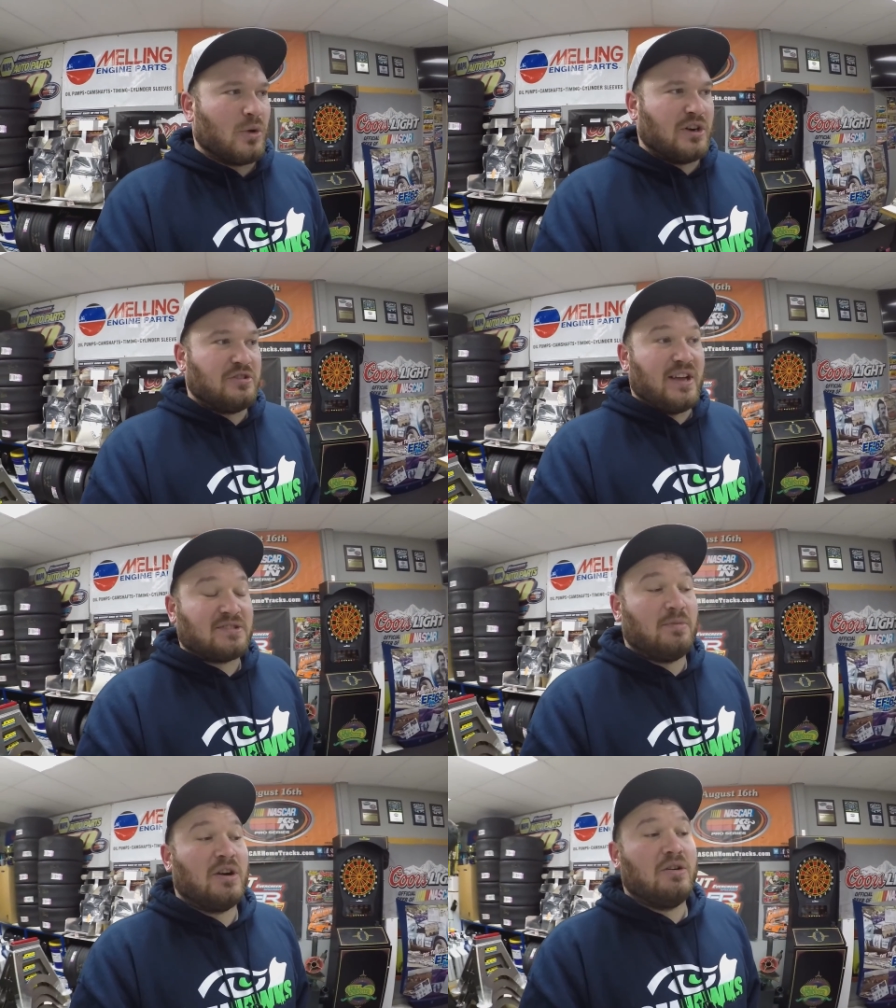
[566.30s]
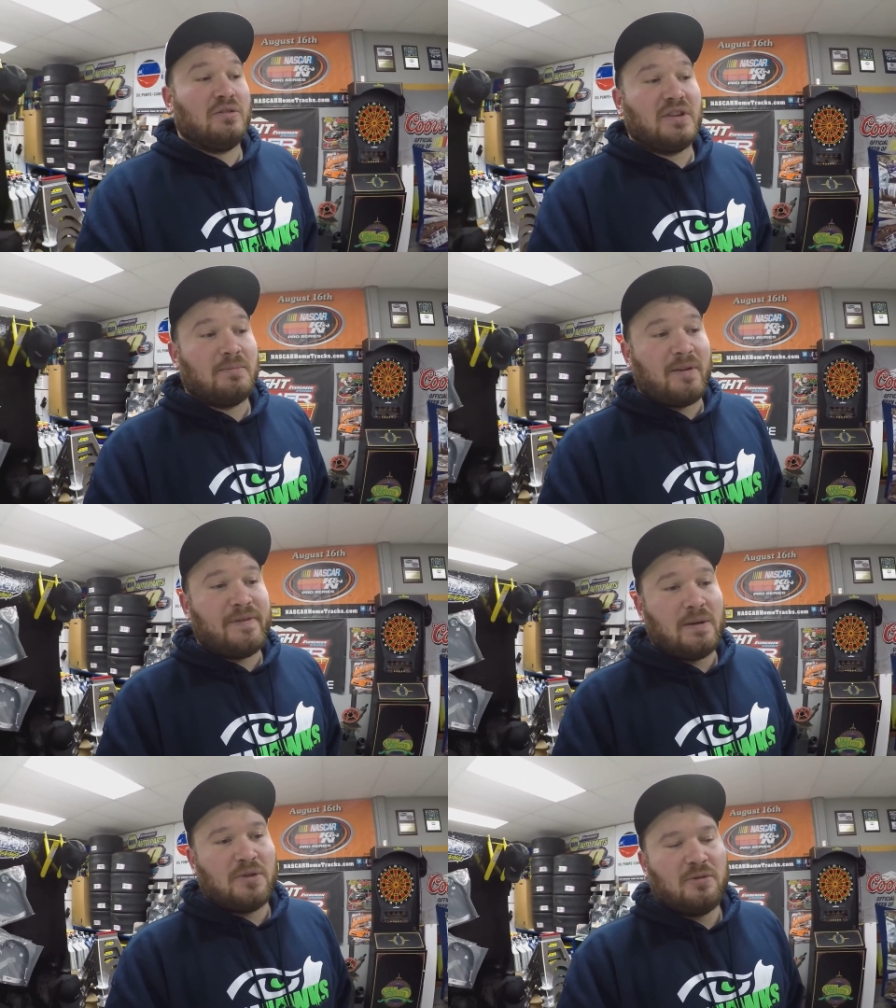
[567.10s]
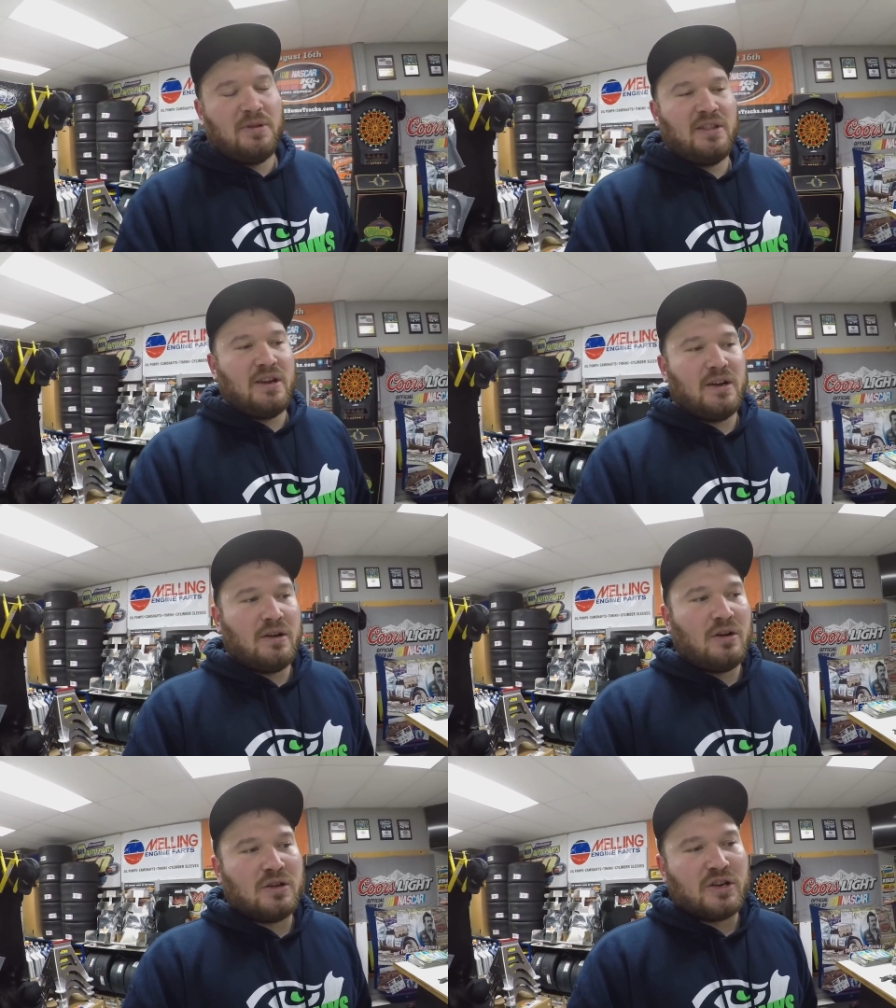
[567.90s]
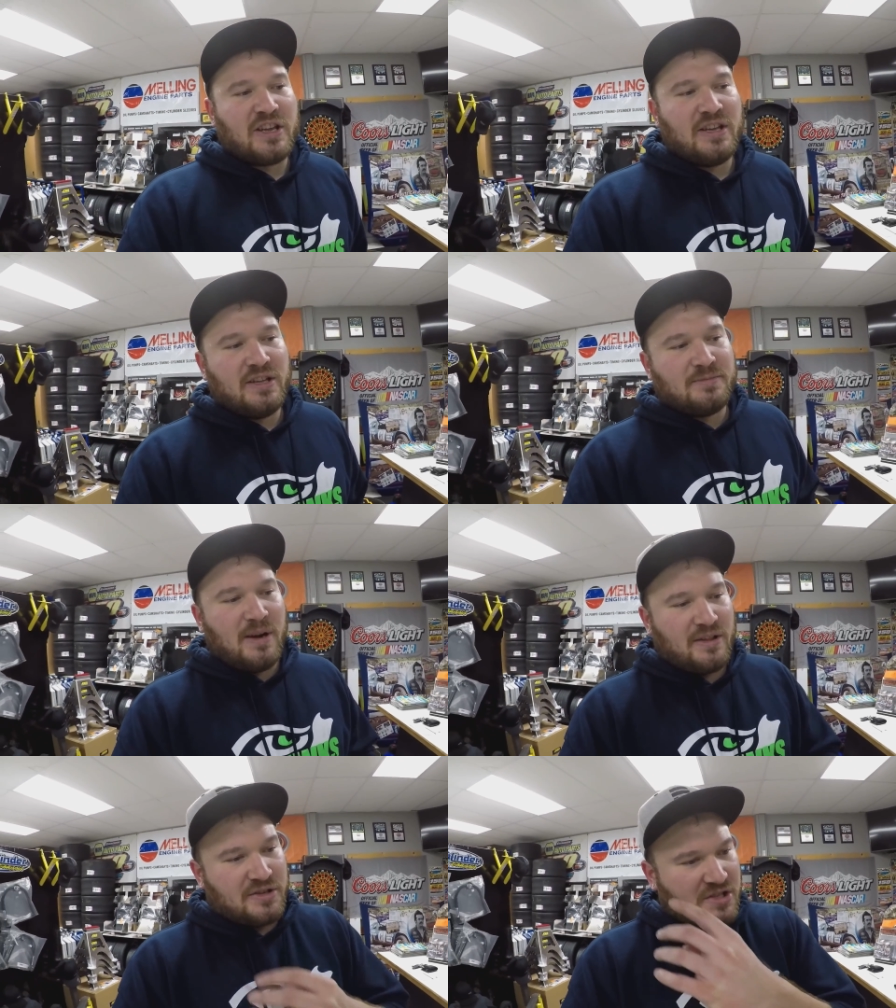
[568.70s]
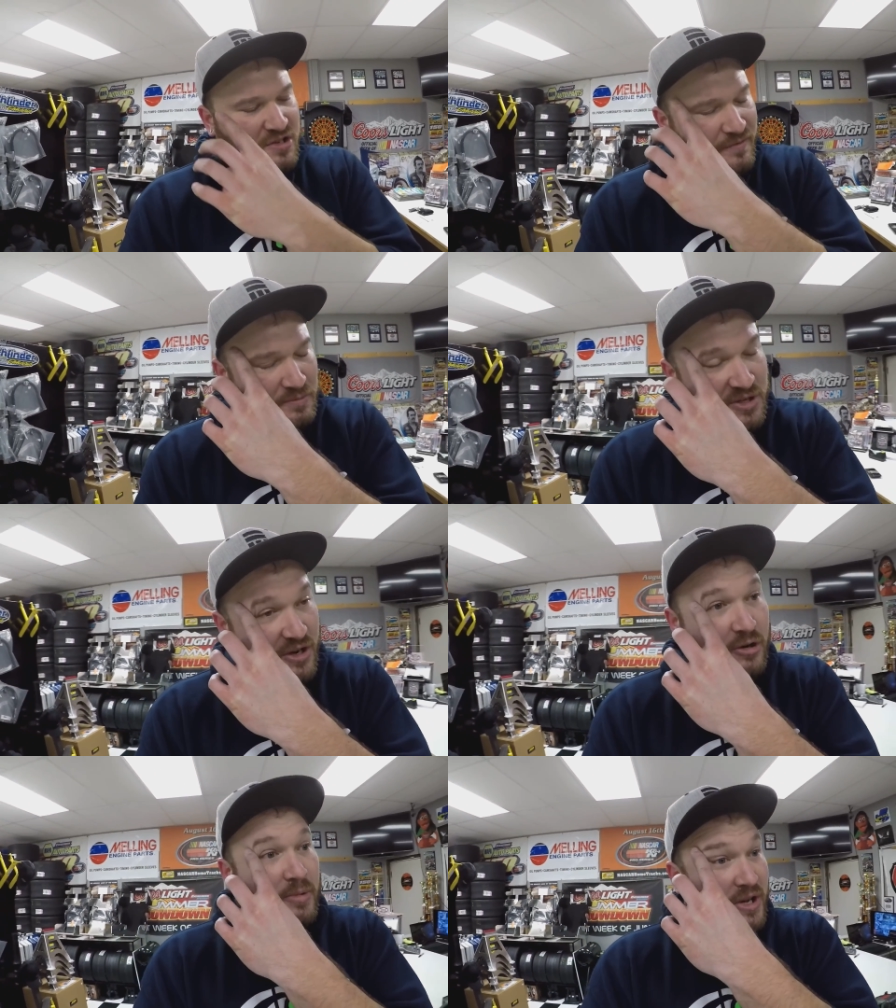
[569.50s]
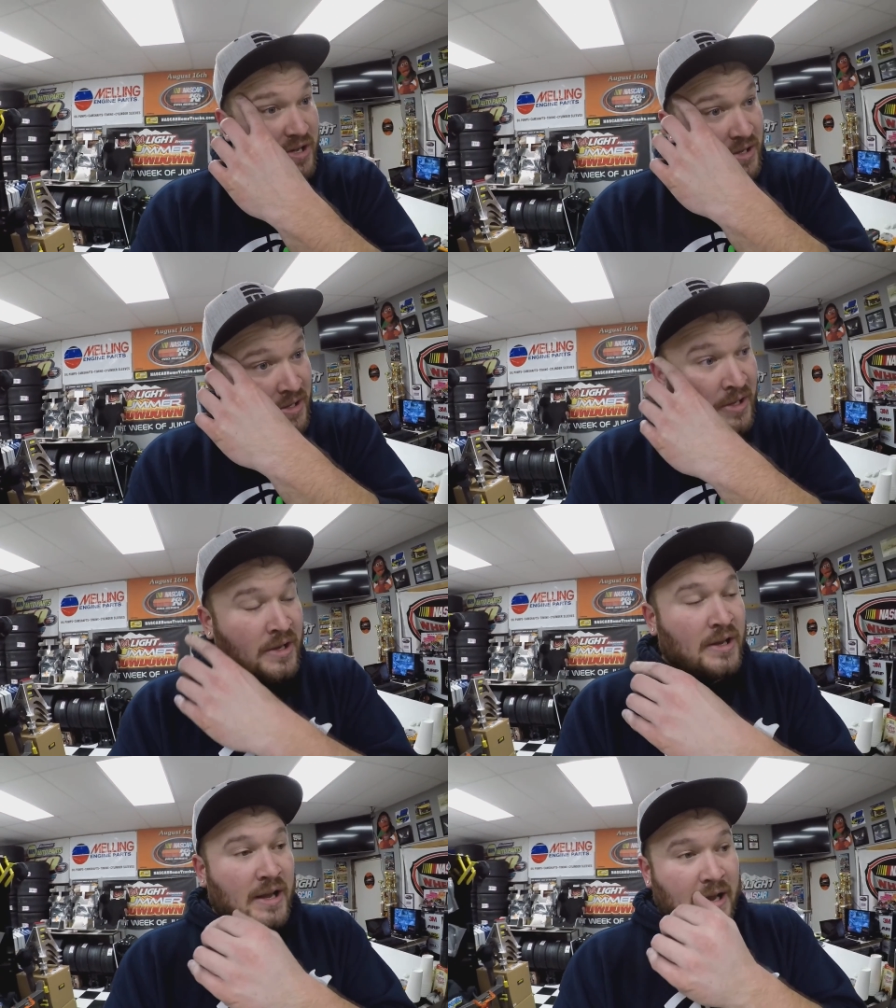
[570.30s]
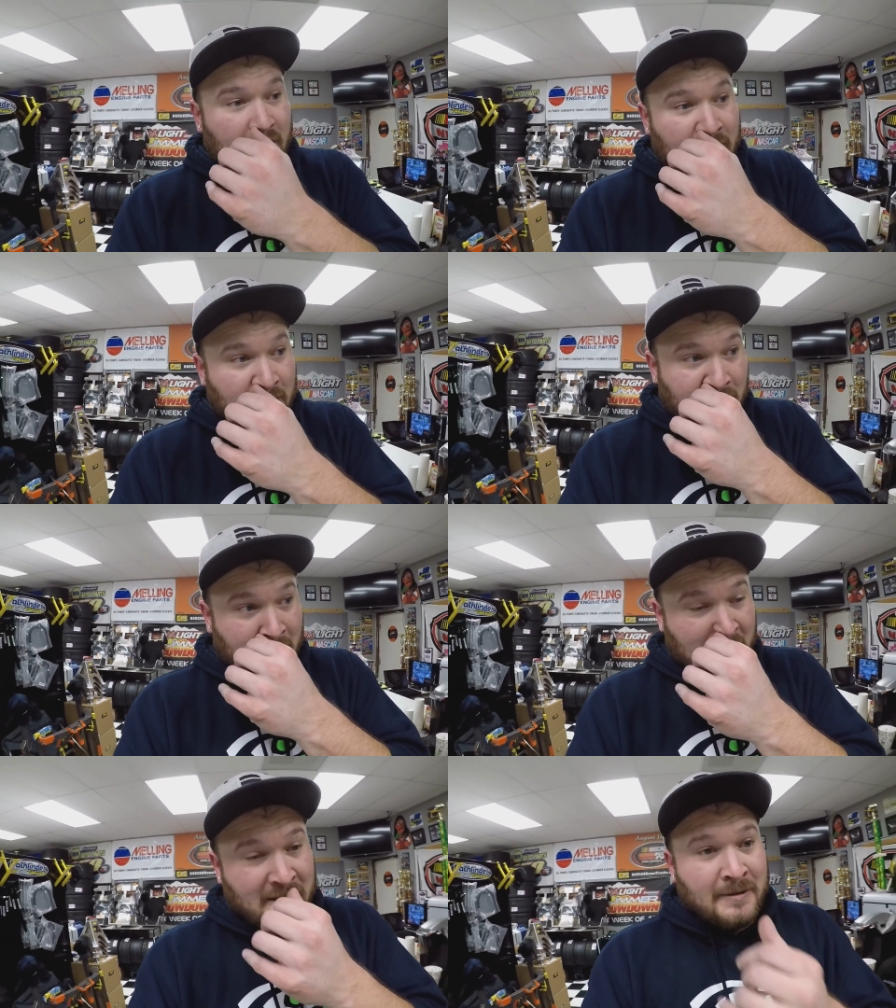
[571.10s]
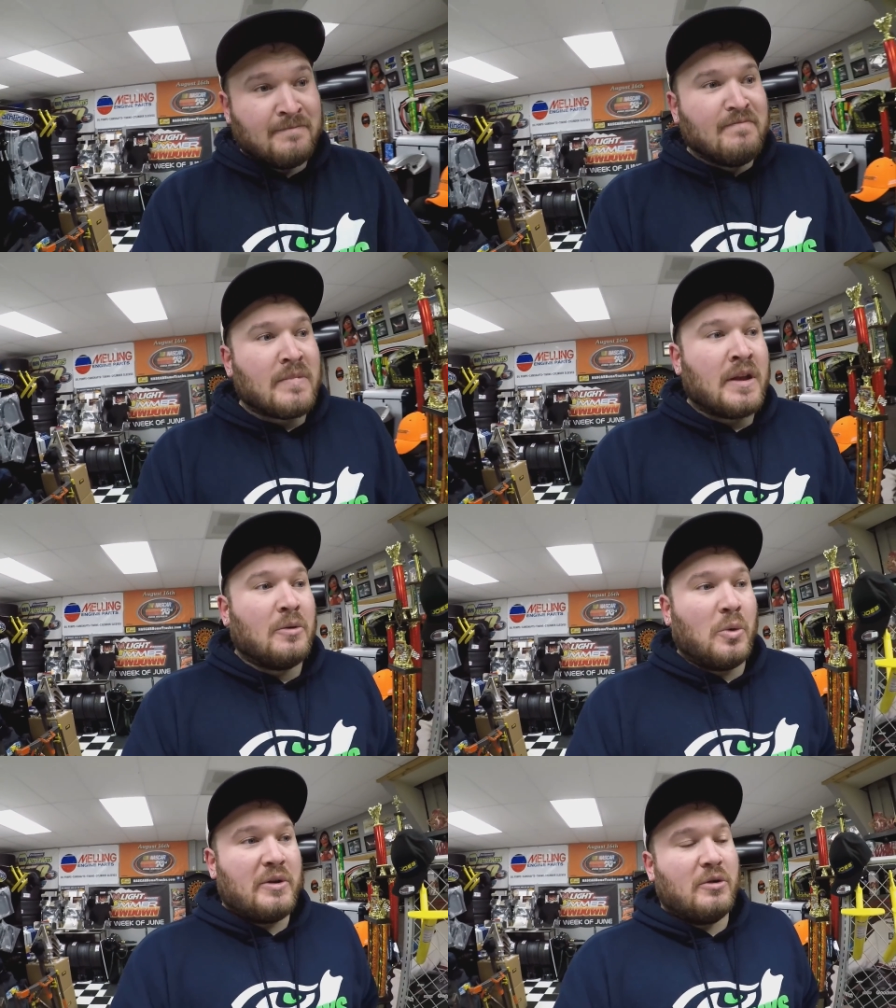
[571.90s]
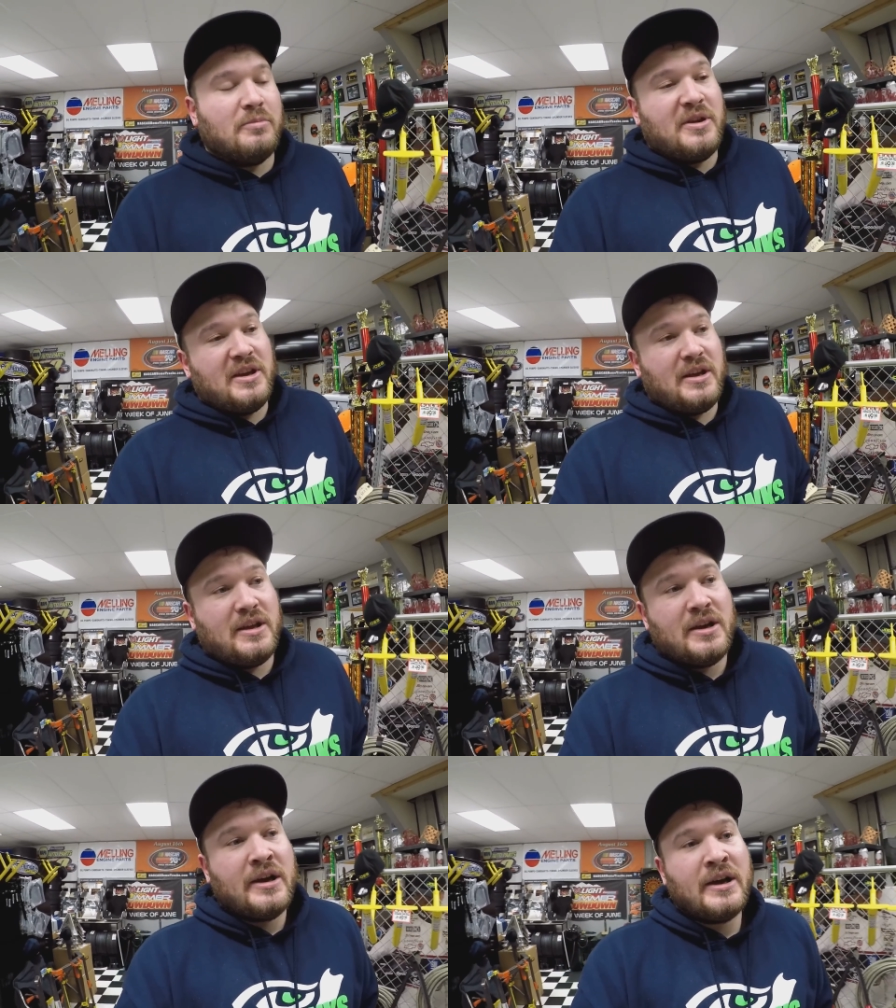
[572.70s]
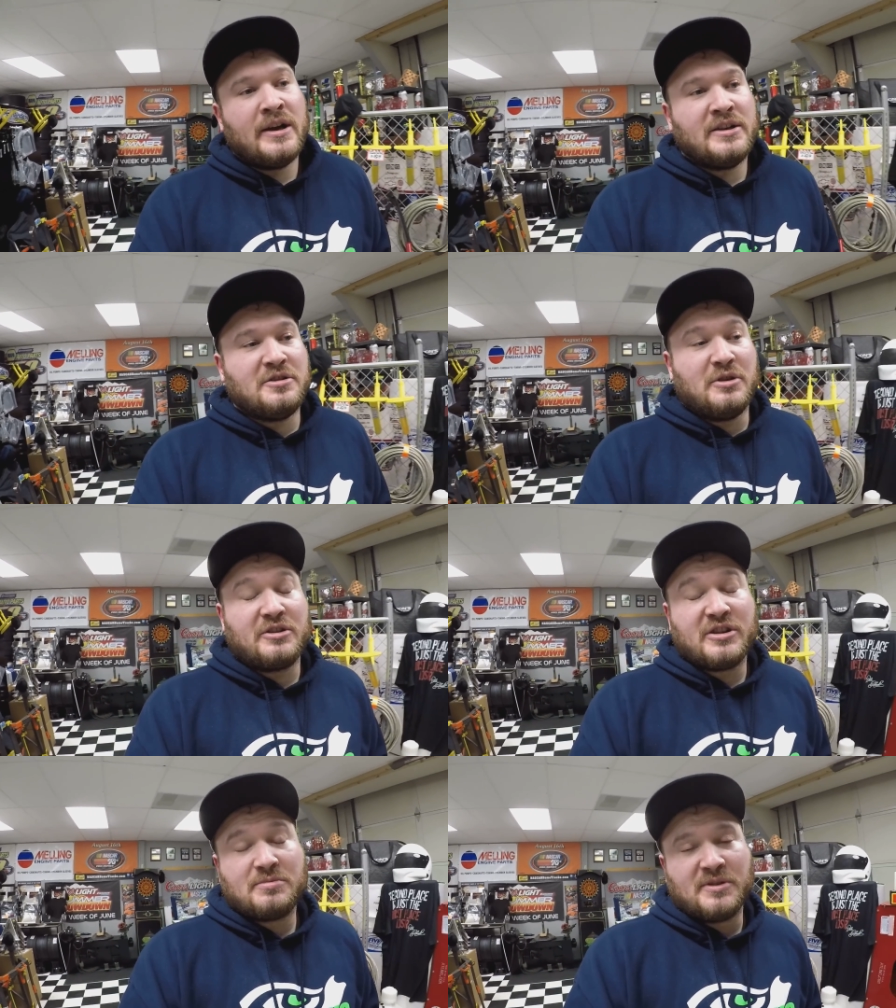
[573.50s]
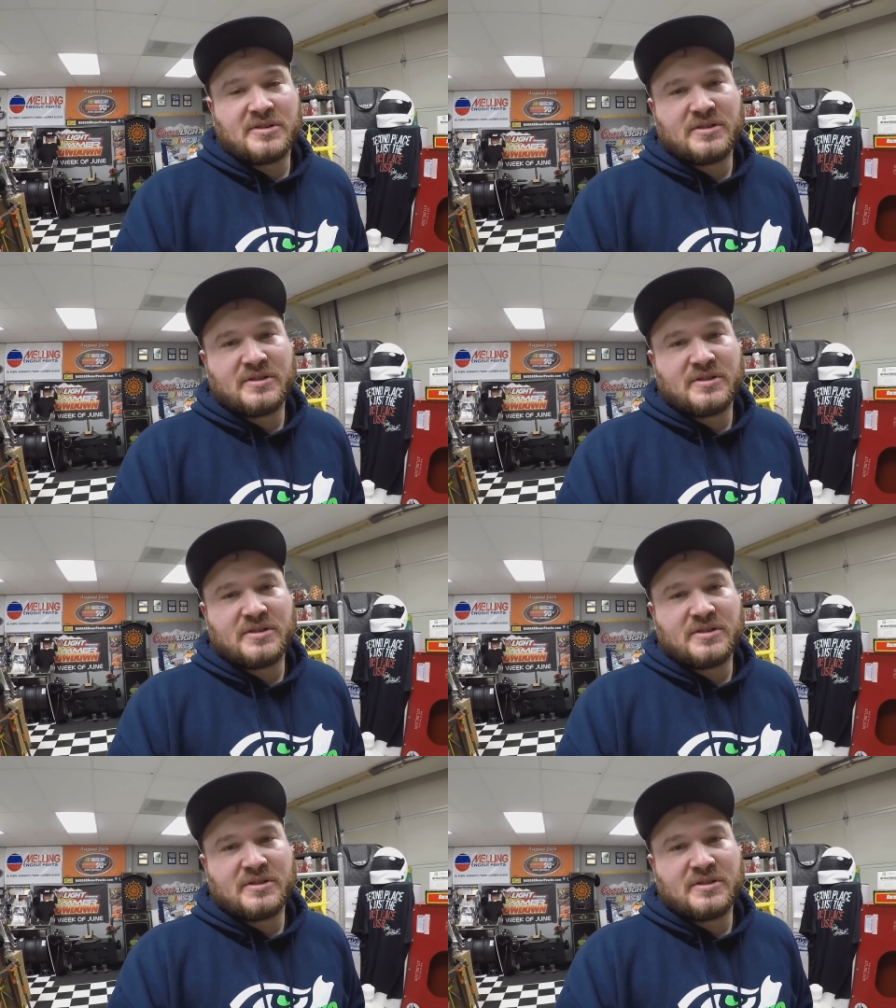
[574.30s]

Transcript: we're gonna do that tomorrow, and then my family will be there, all her kids, my other sister from Tacoma, and uh, we will be doing Christmas.